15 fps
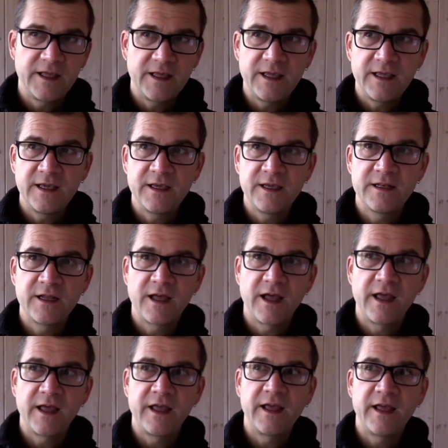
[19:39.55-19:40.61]
in
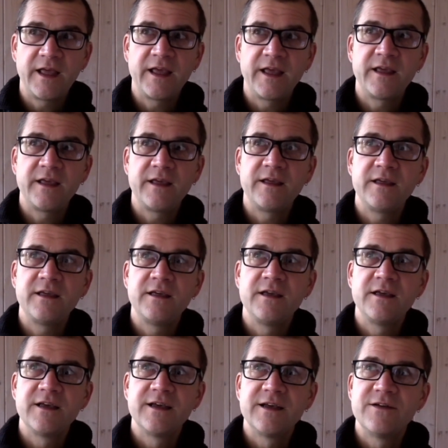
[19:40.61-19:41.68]
a
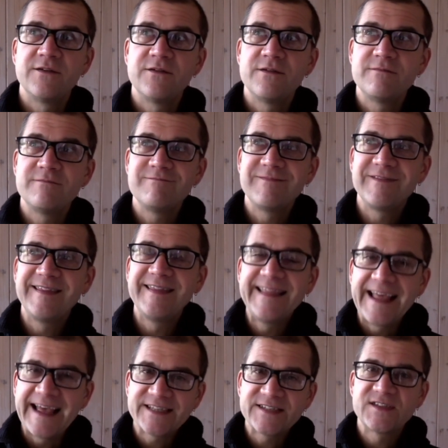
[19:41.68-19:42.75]

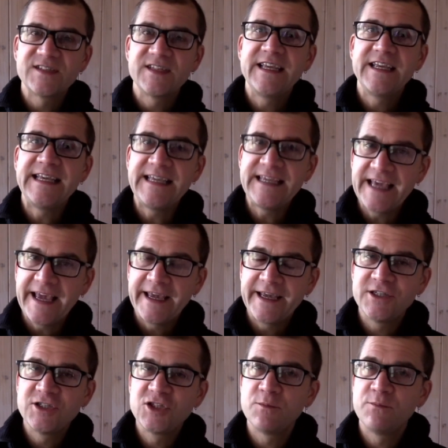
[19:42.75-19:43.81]
less
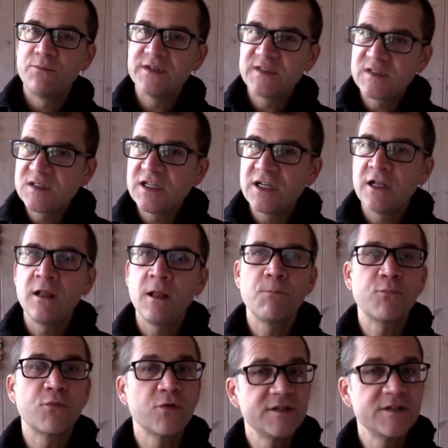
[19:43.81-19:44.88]
engaged but still
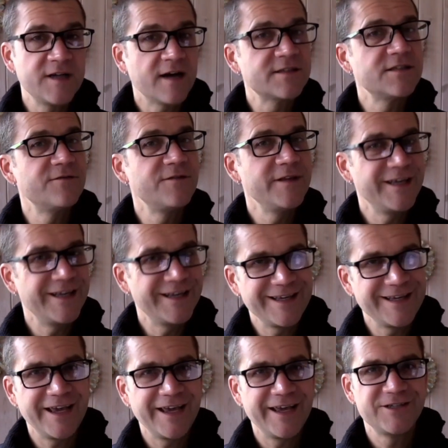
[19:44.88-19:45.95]
productively
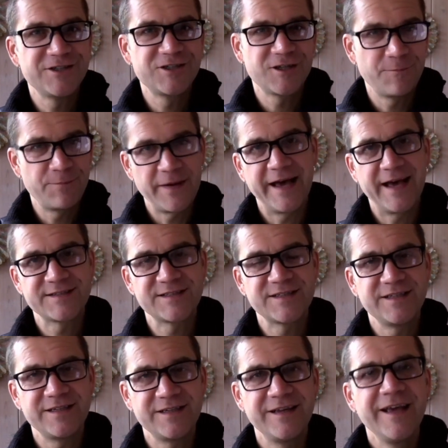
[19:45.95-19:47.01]
engaged
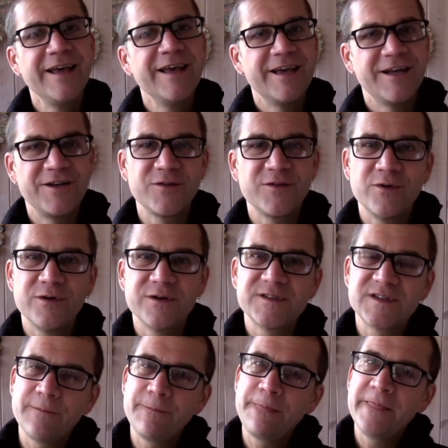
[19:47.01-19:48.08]
capacity. In other
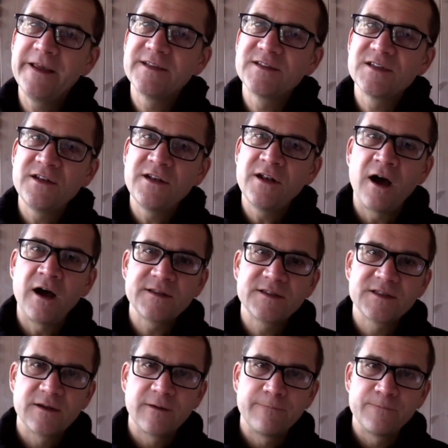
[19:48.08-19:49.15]
words, it's
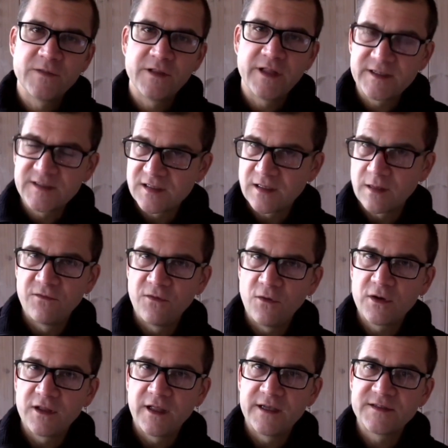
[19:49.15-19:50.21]
not like
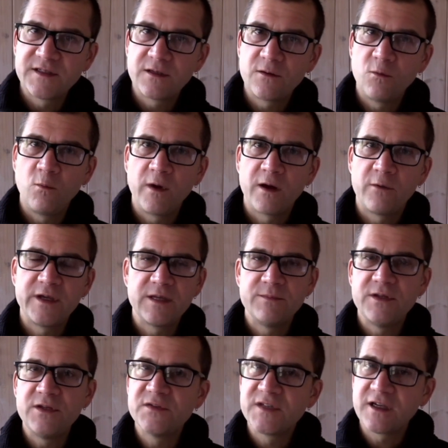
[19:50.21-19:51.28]
sub-vocalizing where we can be
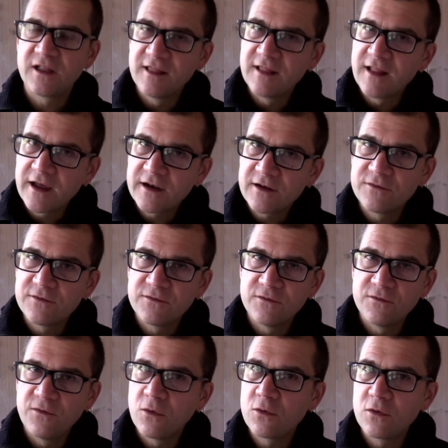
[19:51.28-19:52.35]
using a lot of
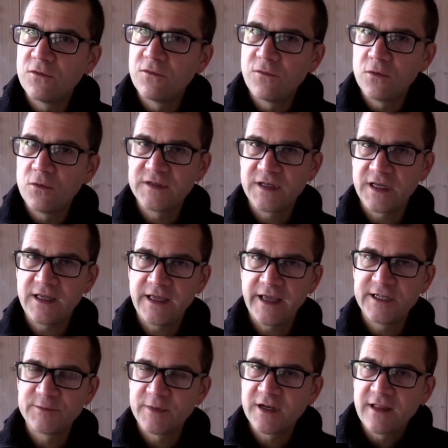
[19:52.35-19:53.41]
vocal fold
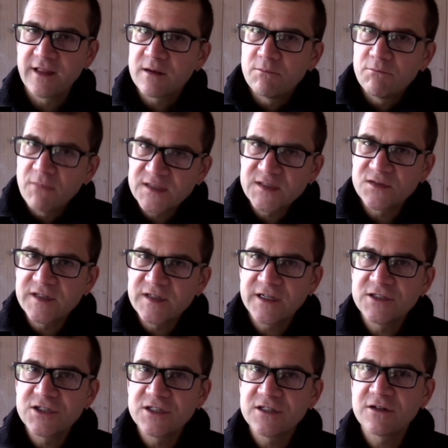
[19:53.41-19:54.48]
engagement, a lot of muscle
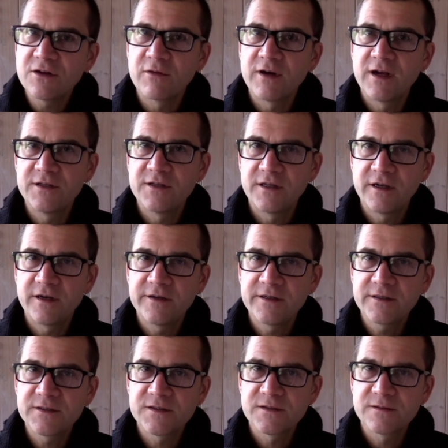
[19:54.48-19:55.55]
tension around the
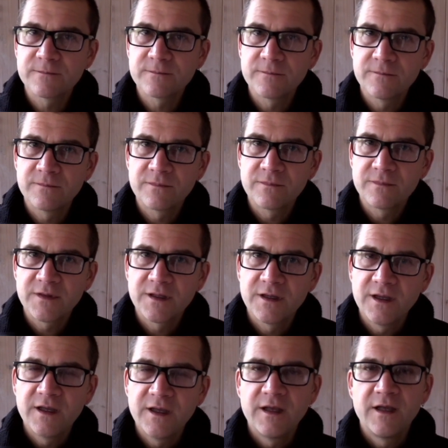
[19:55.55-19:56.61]
larynx.
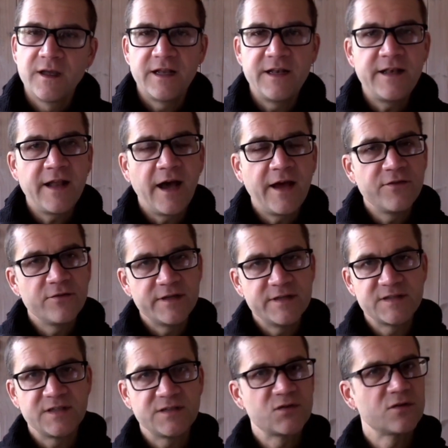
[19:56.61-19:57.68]
and neither
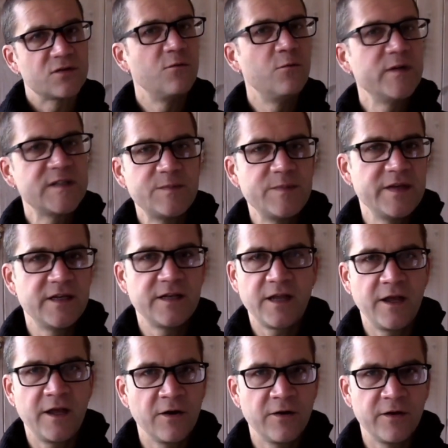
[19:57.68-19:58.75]
is it sort of wispy and
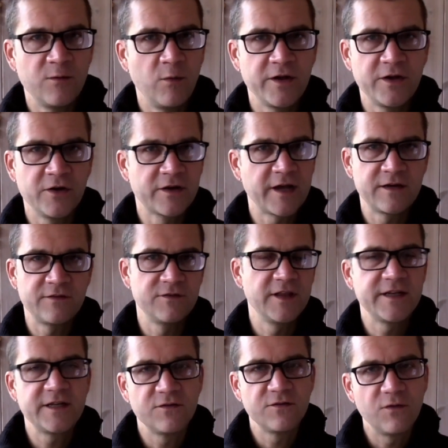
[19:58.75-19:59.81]
airy where you're kind of
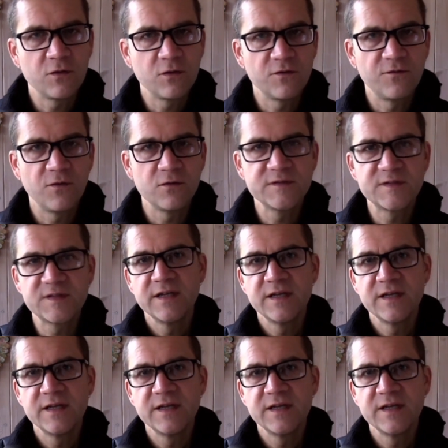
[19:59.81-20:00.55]
letting the vocal folds